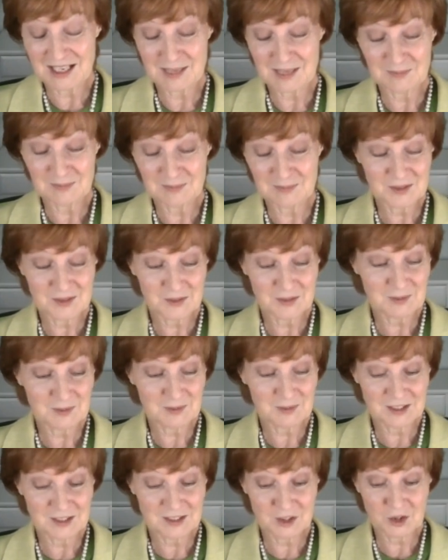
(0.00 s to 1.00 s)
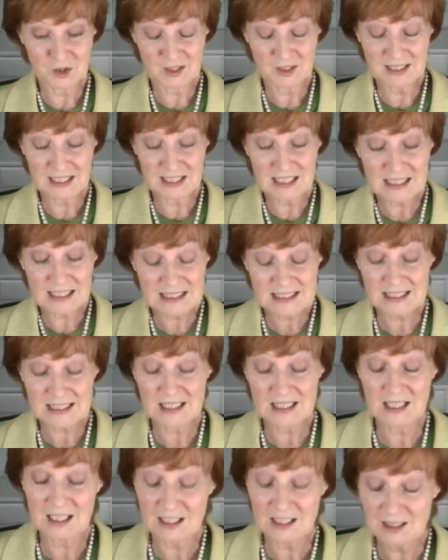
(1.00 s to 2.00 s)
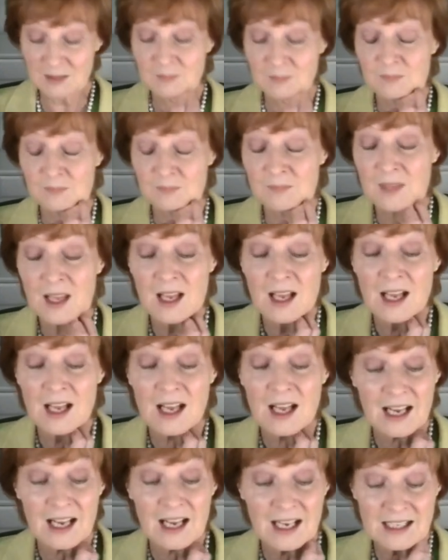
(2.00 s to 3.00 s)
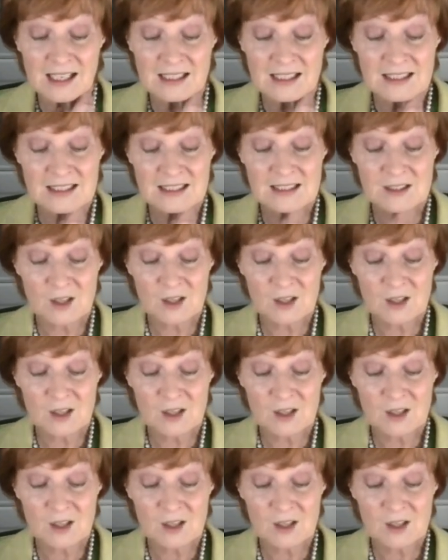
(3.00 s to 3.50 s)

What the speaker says: happy to apply to join that. And